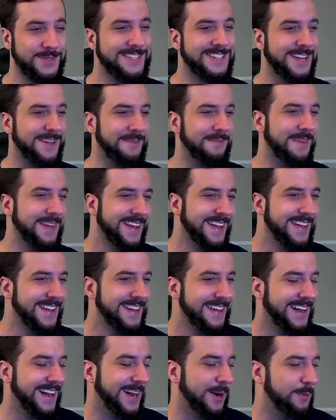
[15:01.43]
what's up.
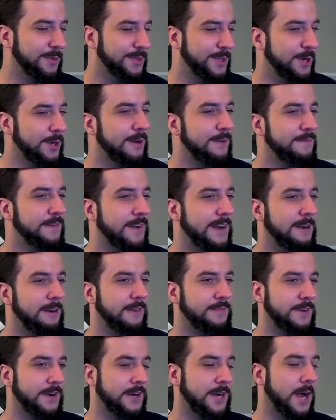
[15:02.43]
They're going to fire
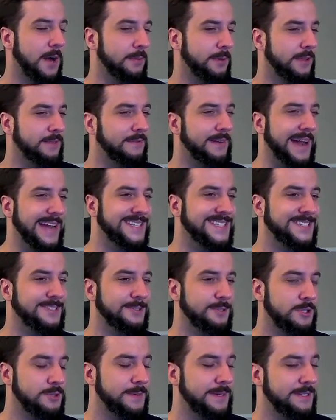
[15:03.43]
off a couple of
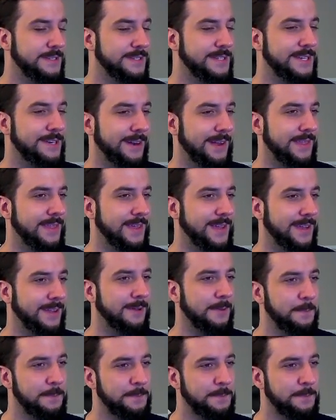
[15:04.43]
icicle spears here, I think.